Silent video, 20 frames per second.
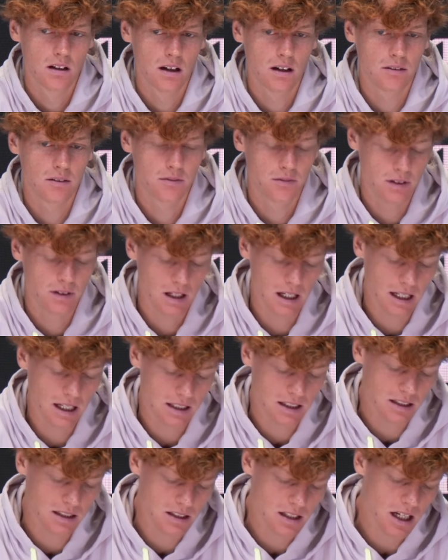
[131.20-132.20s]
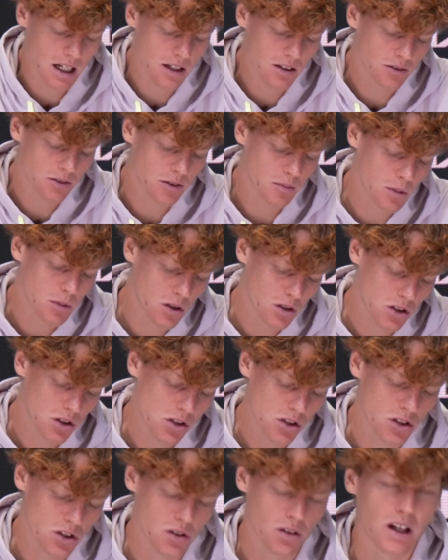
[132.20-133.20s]
I feel like this kind of
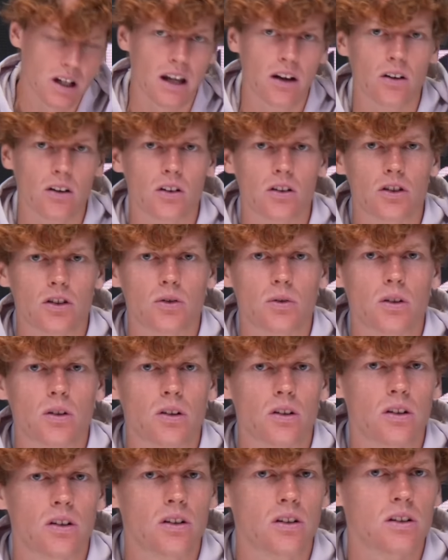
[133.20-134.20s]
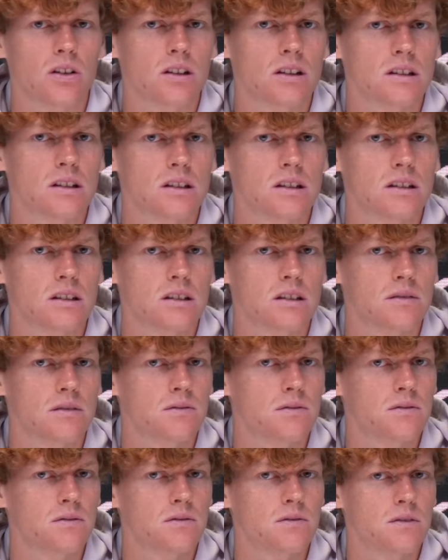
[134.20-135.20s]
emotions you cannot control. No, it's
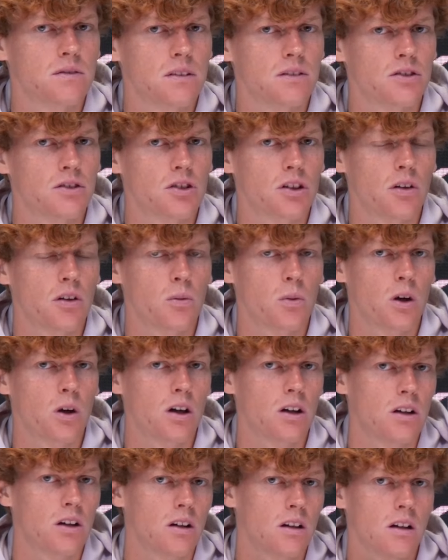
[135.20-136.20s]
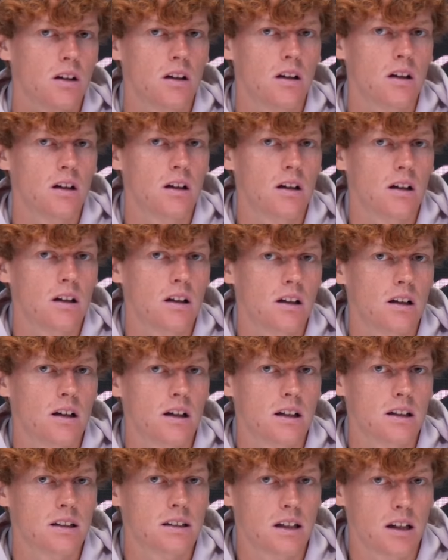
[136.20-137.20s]
if someone
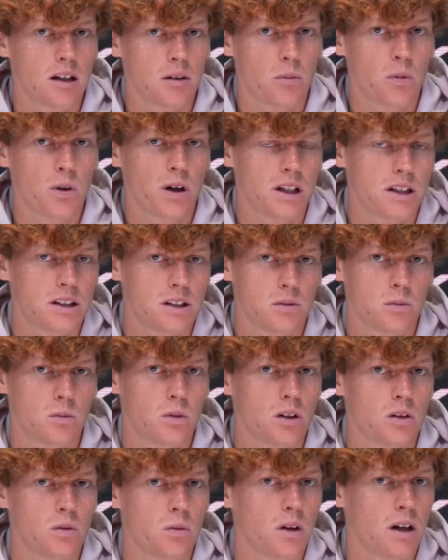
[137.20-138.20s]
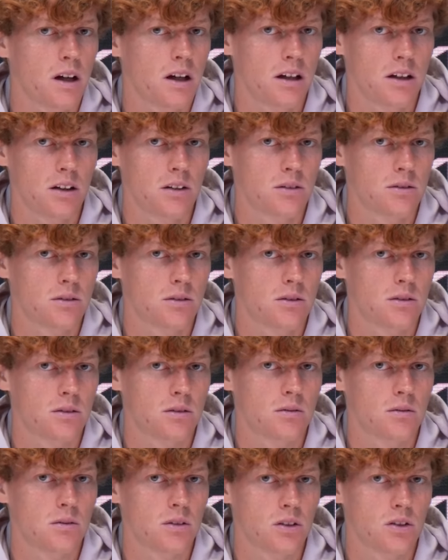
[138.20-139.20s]
celebrates in one way,
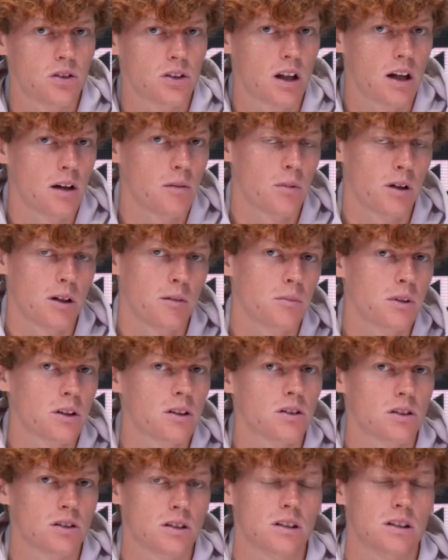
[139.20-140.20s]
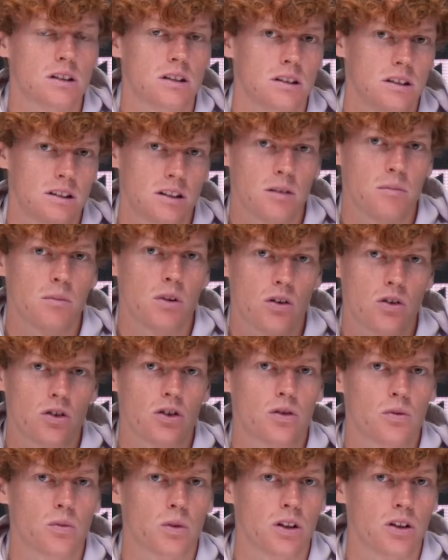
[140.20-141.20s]
you celebrate because this is the
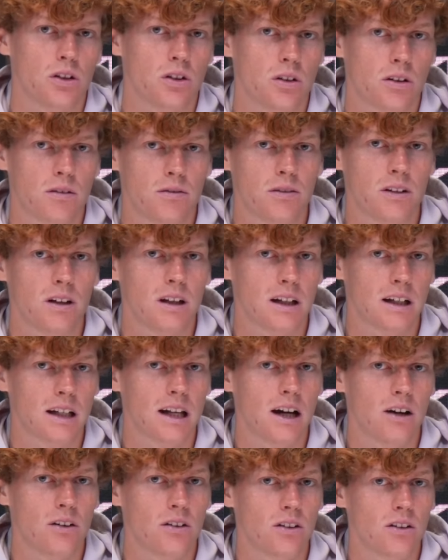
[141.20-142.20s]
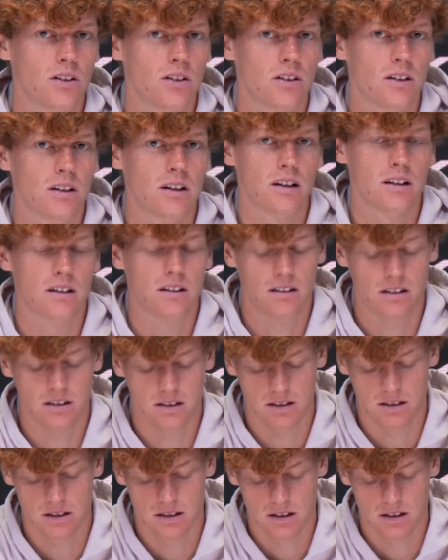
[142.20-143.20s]
emotion what you are feeling now, no? And